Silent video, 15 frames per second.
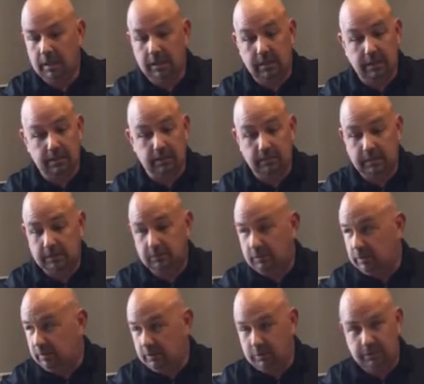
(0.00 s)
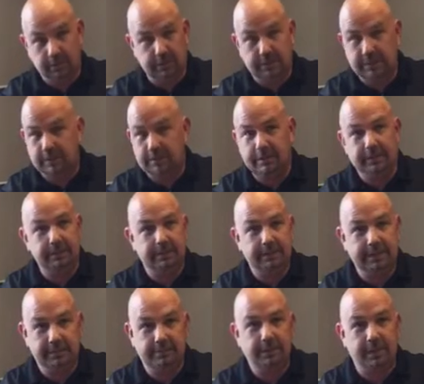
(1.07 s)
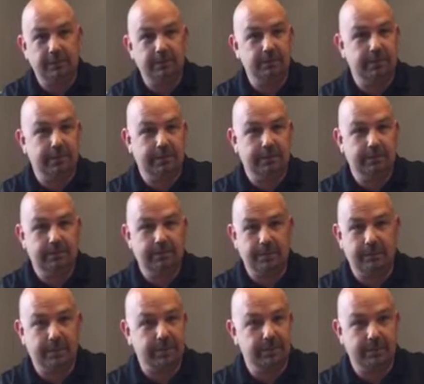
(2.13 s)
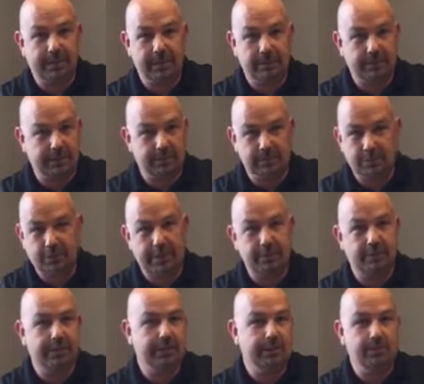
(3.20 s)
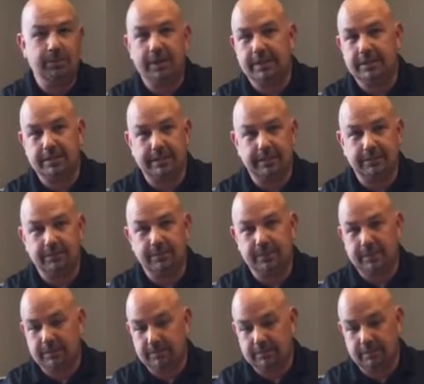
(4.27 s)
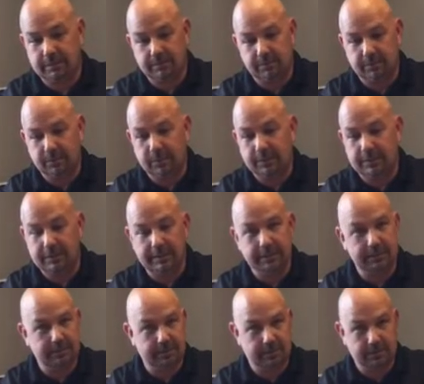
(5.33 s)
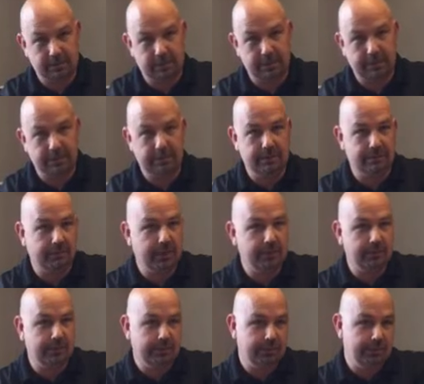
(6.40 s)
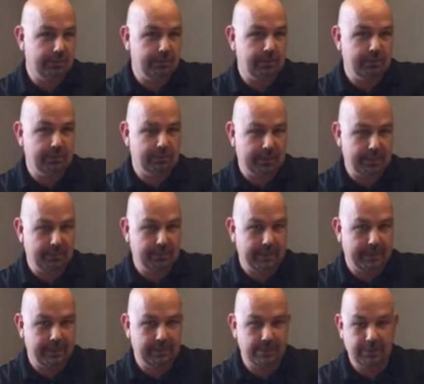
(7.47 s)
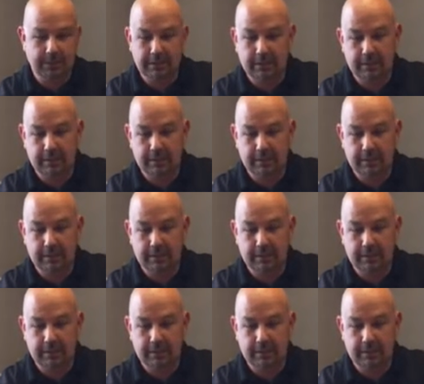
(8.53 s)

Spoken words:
To the defaults from MenuVantage. I don't change any of the pricing up front. From what it is, it's what it defaults into MenuVantage.